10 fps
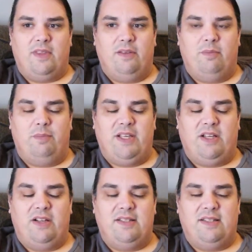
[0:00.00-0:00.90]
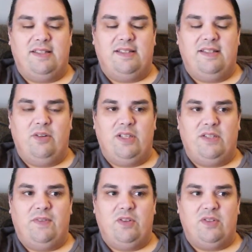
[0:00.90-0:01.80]
Because the series
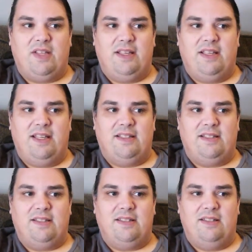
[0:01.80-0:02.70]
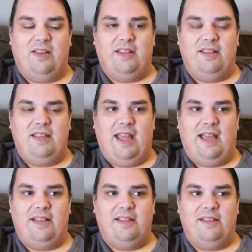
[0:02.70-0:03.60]
feels like it's, like, yeah,
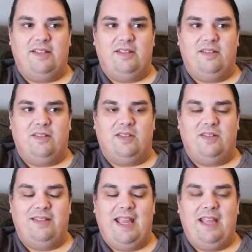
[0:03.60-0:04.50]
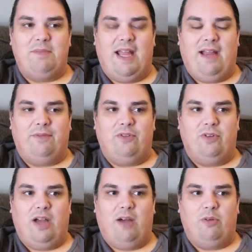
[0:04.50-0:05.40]
it's named after
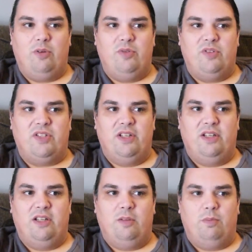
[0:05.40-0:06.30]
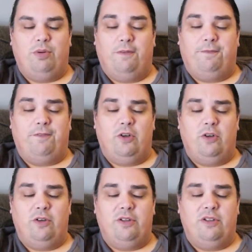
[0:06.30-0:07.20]
Haru's
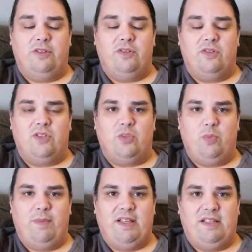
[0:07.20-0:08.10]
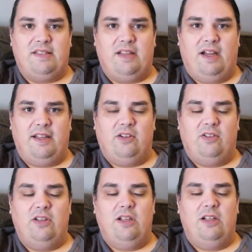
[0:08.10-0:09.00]
preferred swimming style
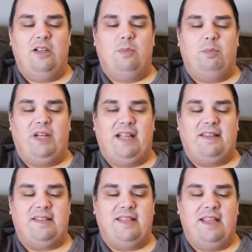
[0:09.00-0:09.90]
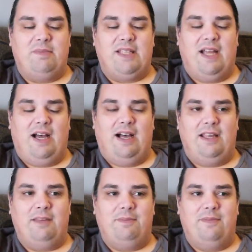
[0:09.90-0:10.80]
but at the same
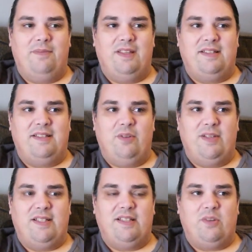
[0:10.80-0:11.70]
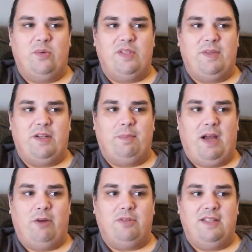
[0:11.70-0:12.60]
time, the series has always been
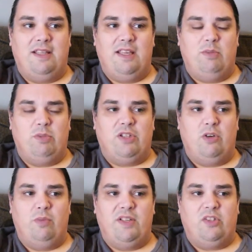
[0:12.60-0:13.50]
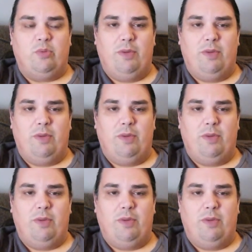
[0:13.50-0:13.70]
about the Iwatobi Swim